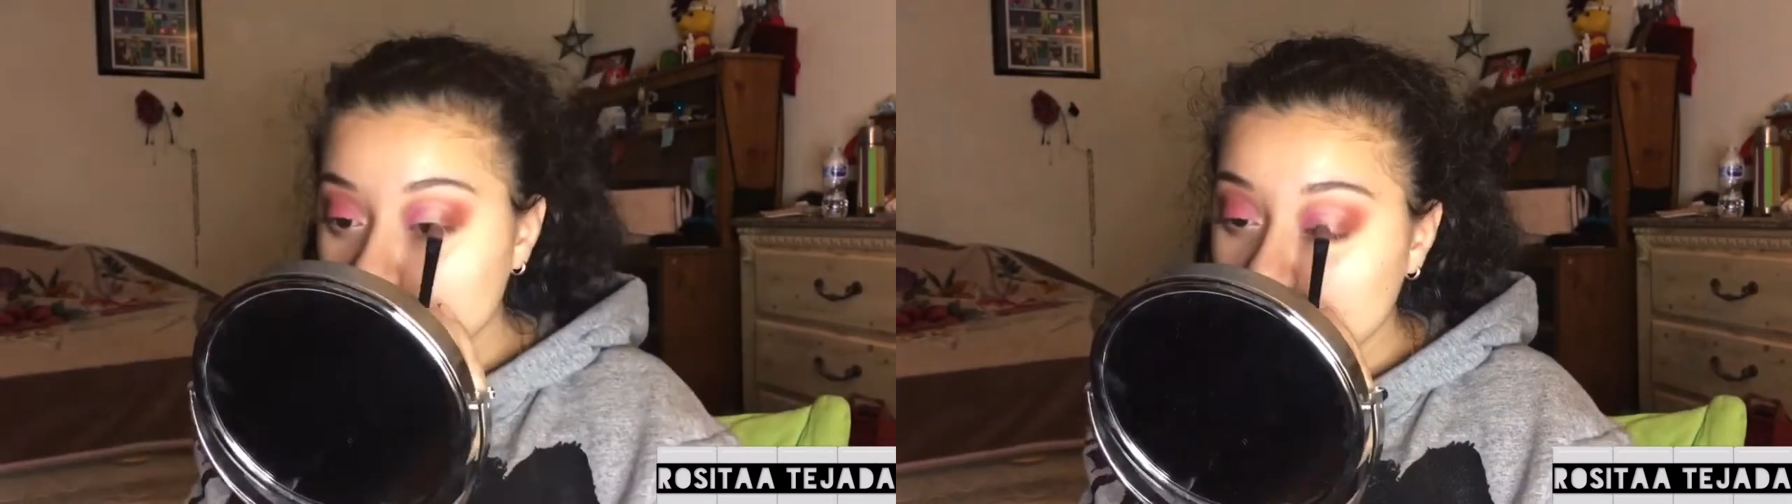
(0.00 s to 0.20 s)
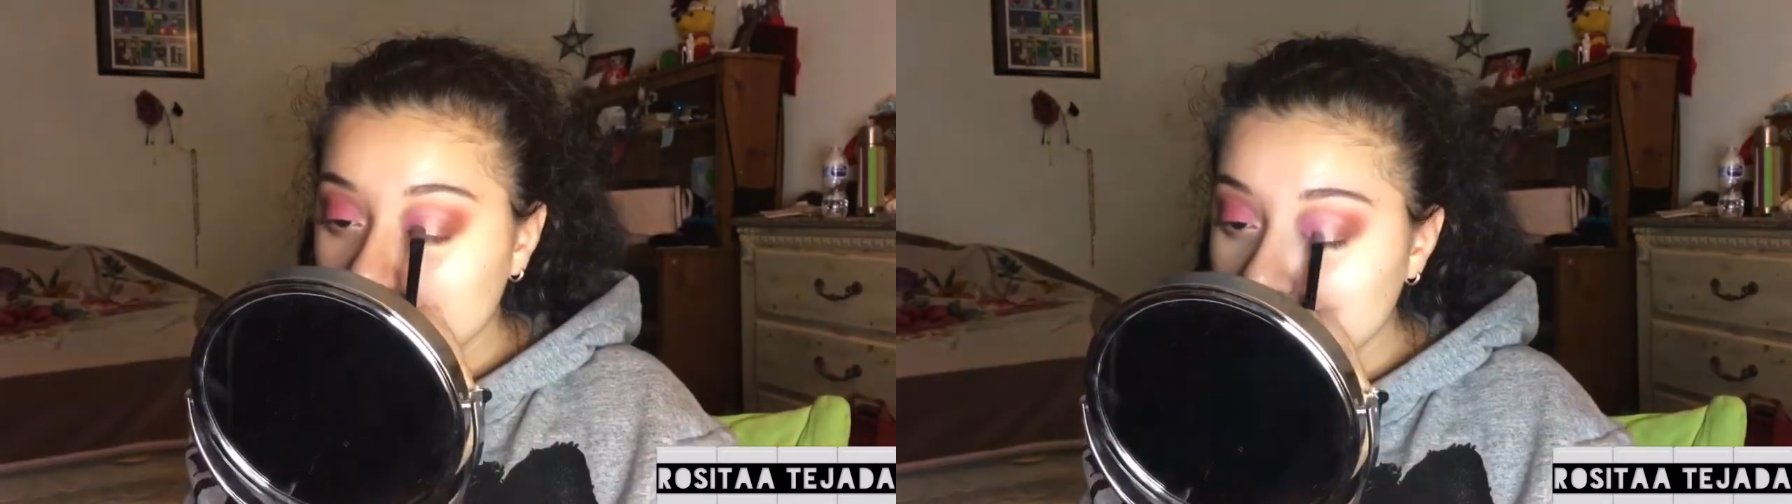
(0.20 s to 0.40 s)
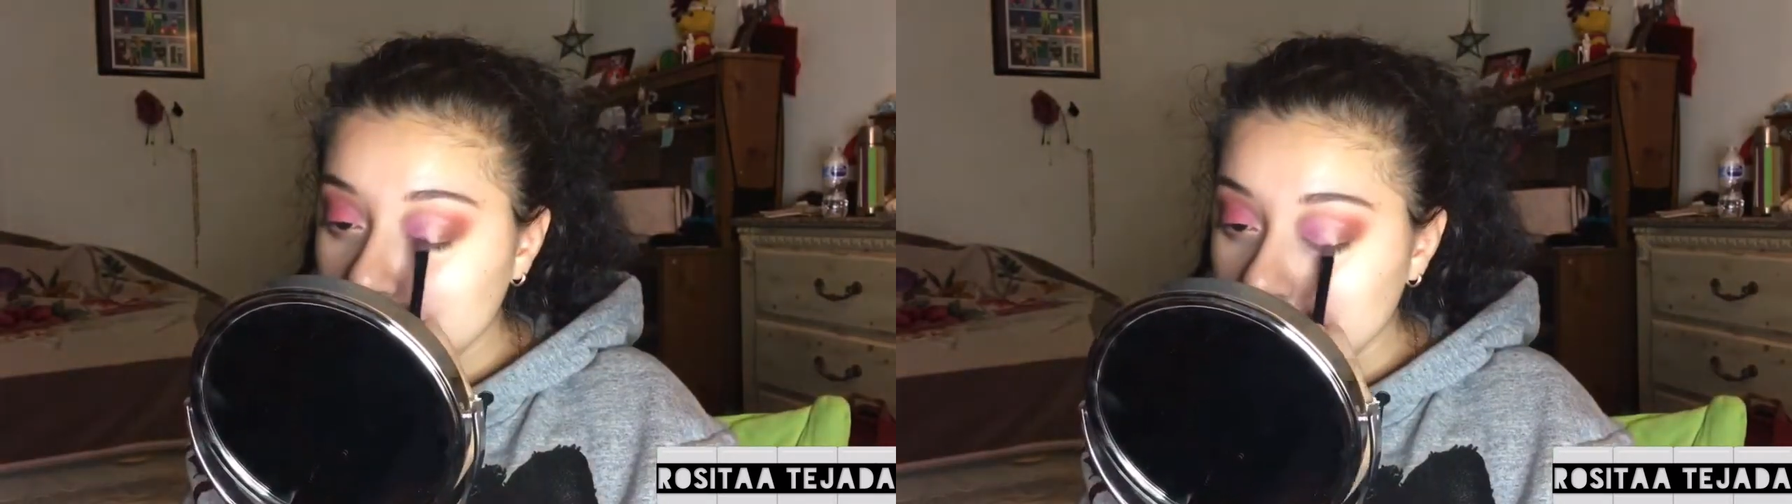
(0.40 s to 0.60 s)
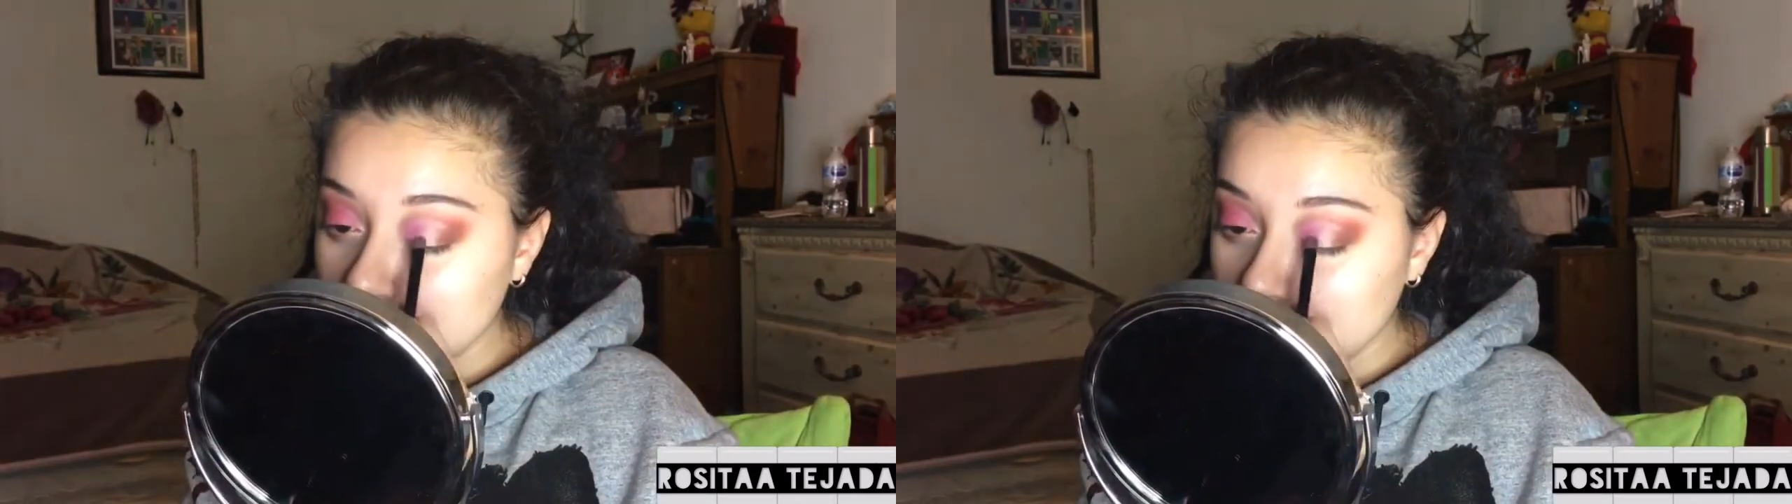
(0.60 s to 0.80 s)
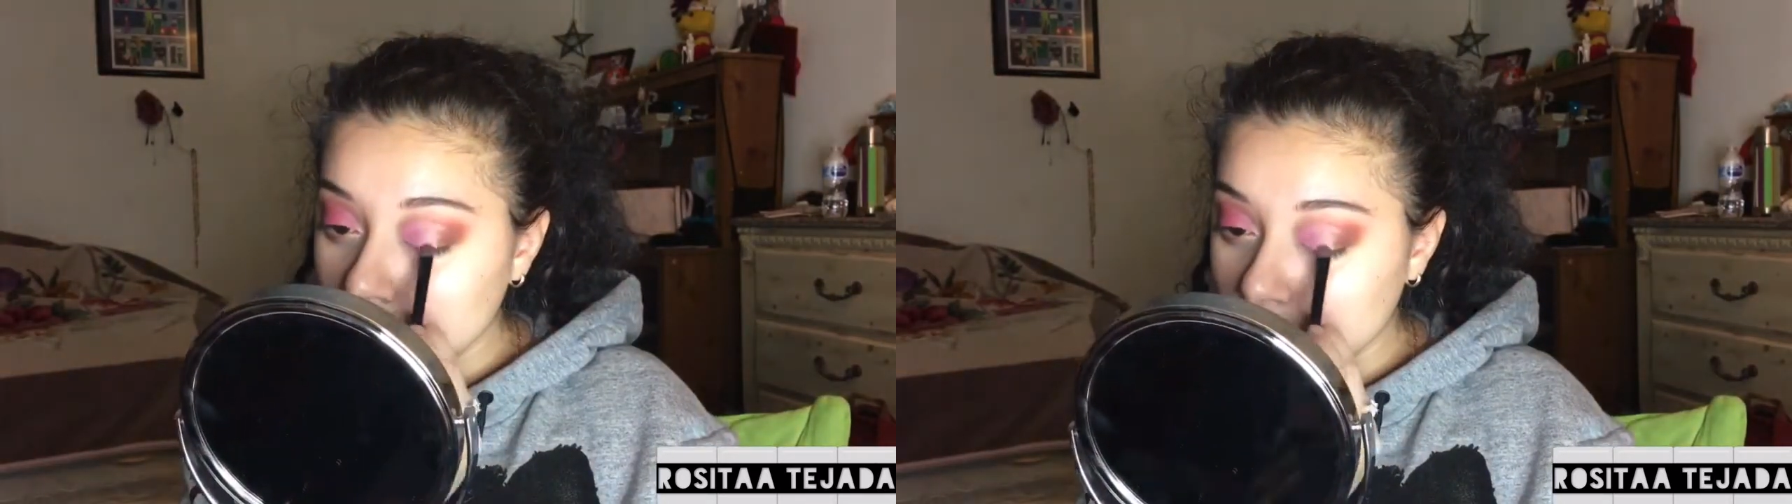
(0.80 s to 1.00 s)
spot
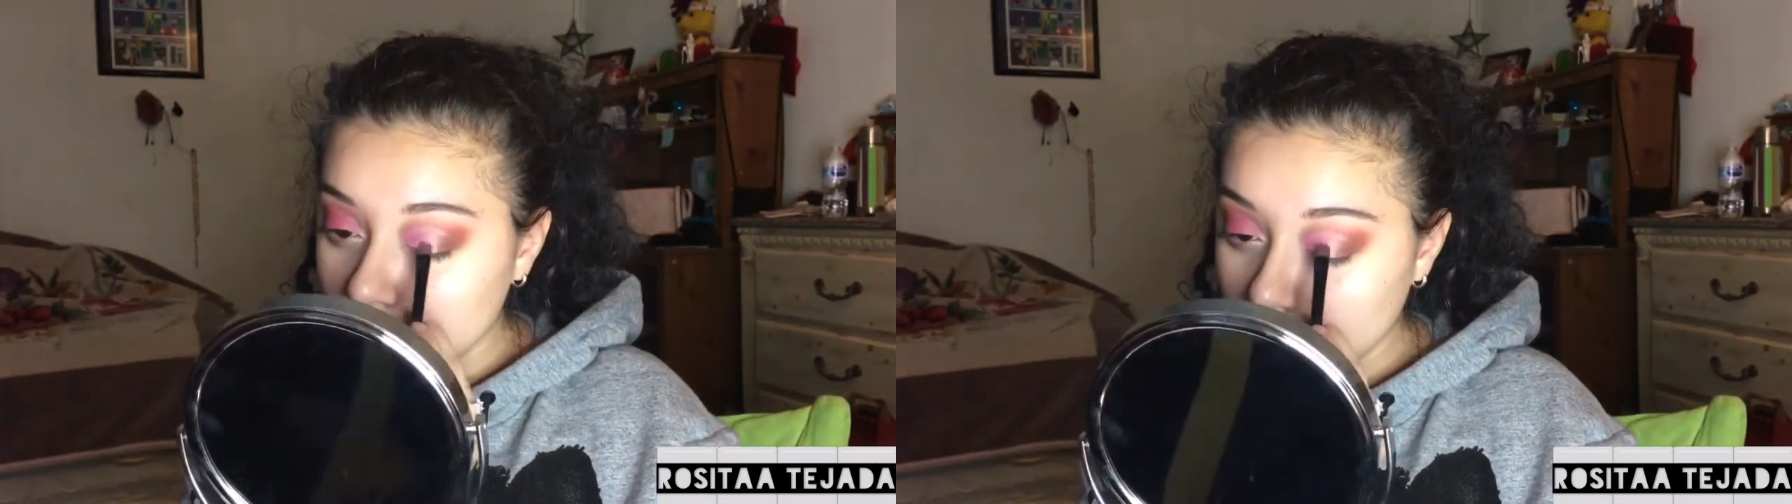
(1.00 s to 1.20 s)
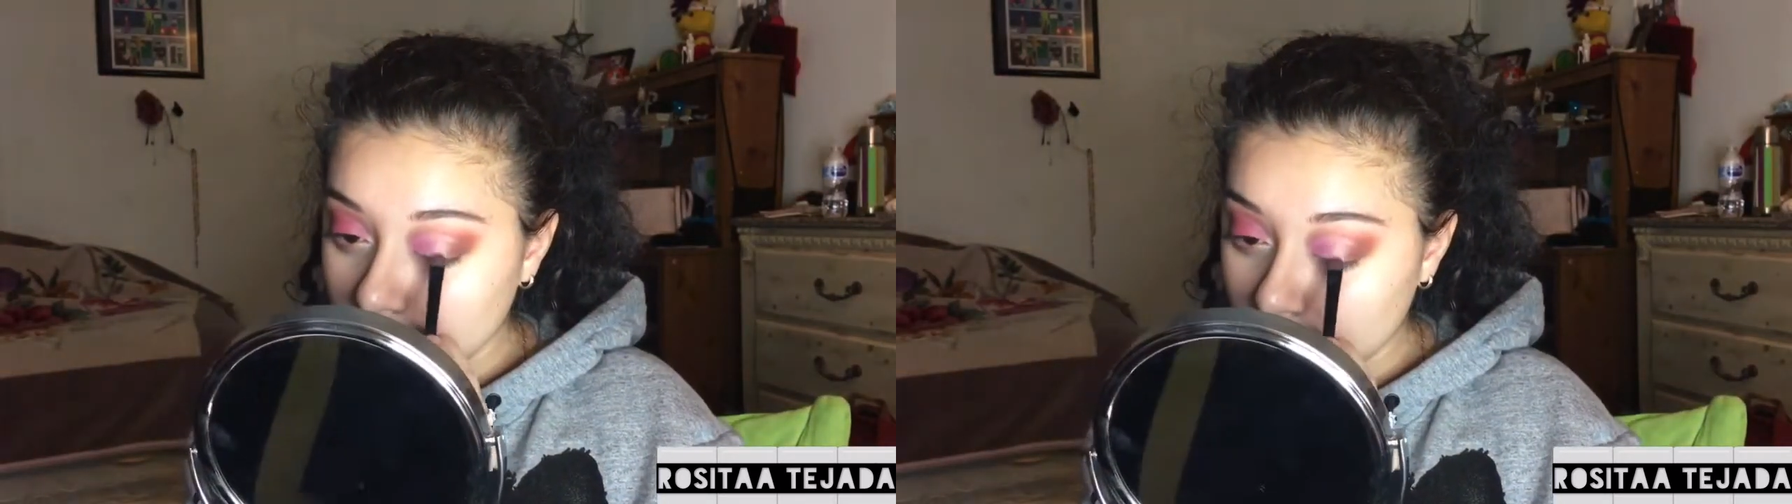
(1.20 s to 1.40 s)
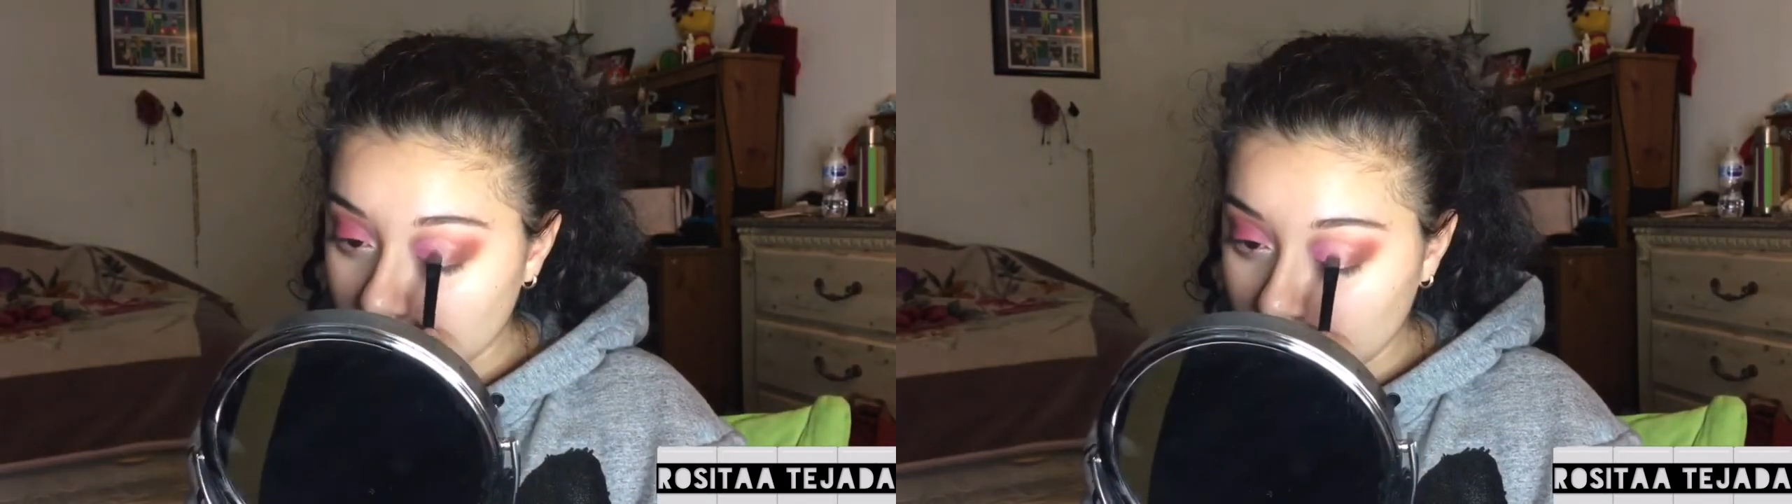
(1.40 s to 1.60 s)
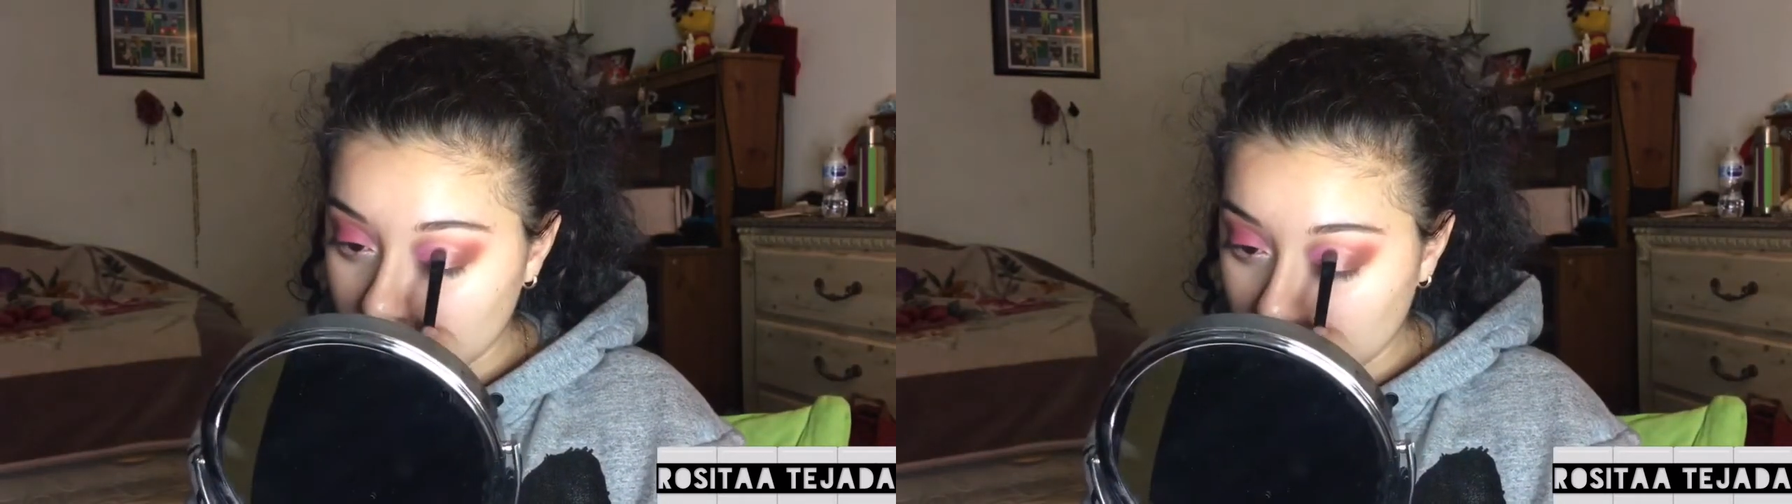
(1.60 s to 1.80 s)
multiple times